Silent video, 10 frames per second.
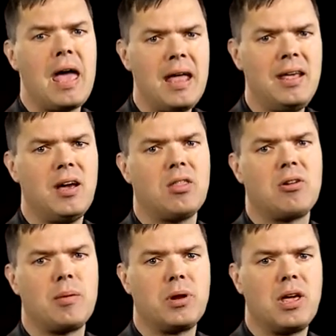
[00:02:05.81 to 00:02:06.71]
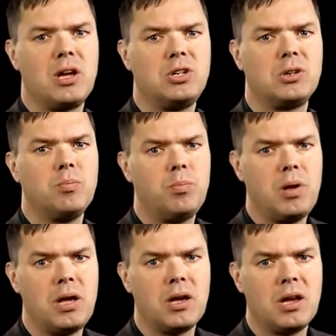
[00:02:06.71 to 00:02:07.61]
any other application
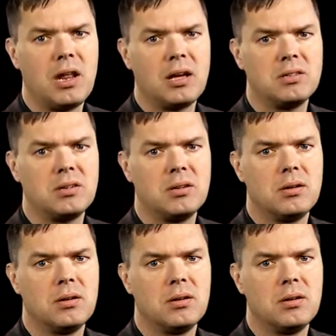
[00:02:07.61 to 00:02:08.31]
being connected.